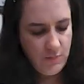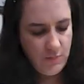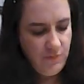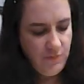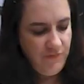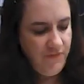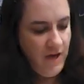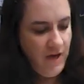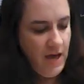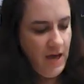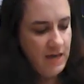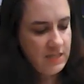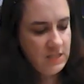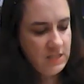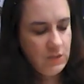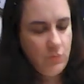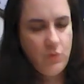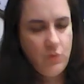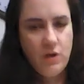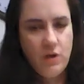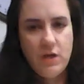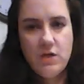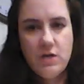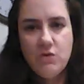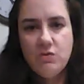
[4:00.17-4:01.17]
some facts that
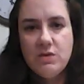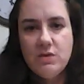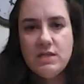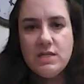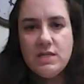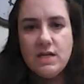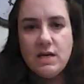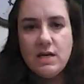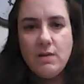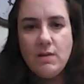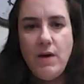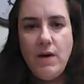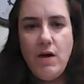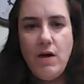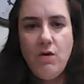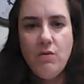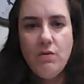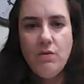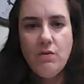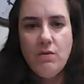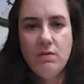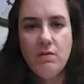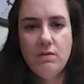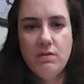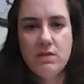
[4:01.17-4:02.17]
were interesting
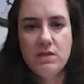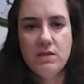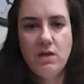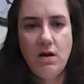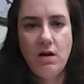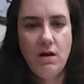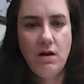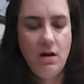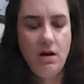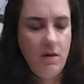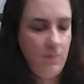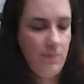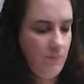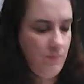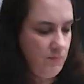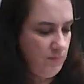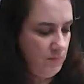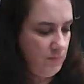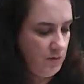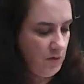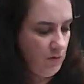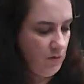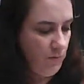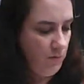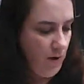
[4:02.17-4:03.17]
about
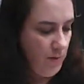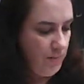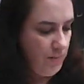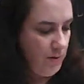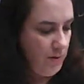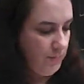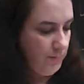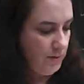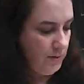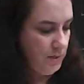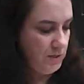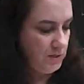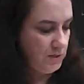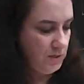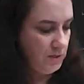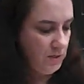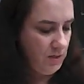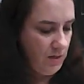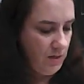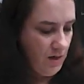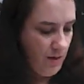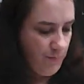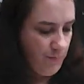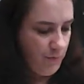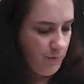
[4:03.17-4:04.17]
the Arabian Peninsula
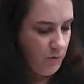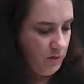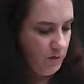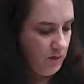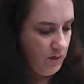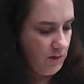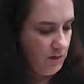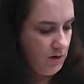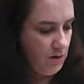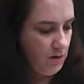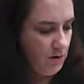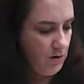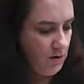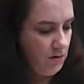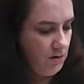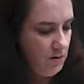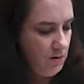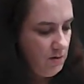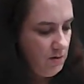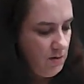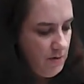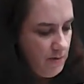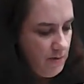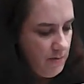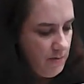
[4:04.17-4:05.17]
that I put in here.
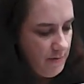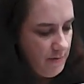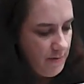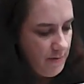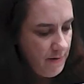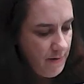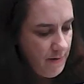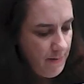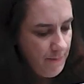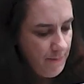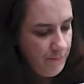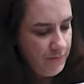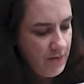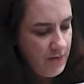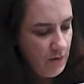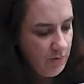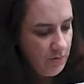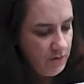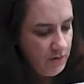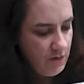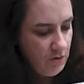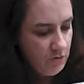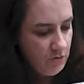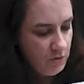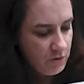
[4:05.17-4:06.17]

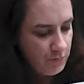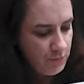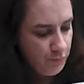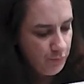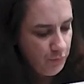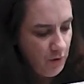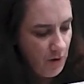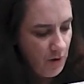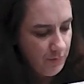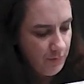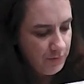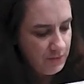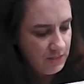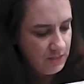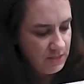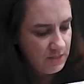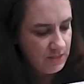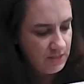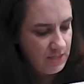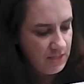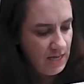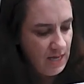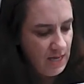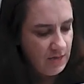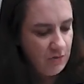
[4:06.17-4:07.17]
Down here, there's a prompt that
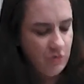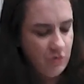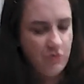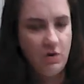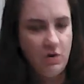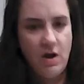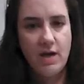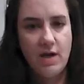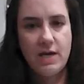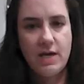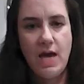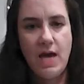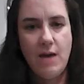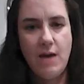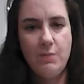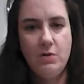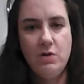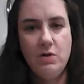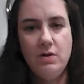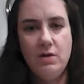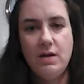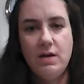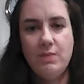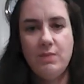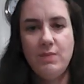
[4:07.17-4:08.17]
says, can you draw a
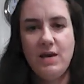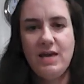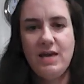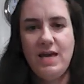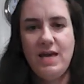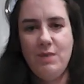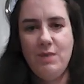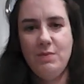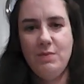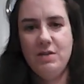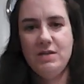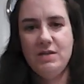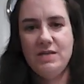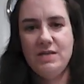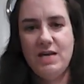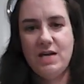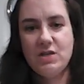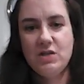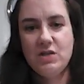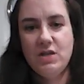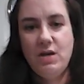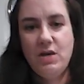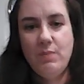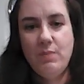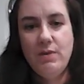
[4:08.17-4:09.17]
camel? And my camel is
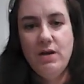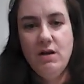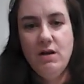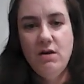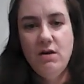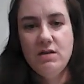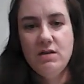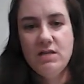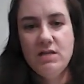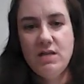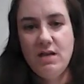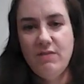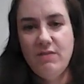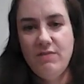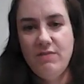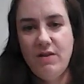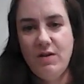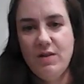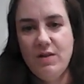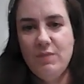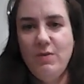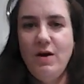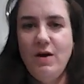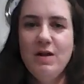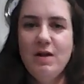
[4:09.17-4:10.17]
actually up here instead of down
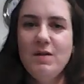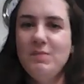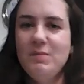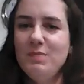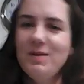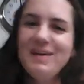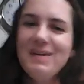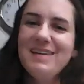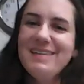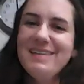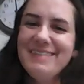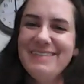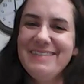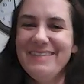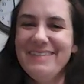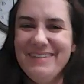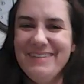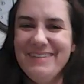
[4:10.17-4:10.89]
at the bottom, but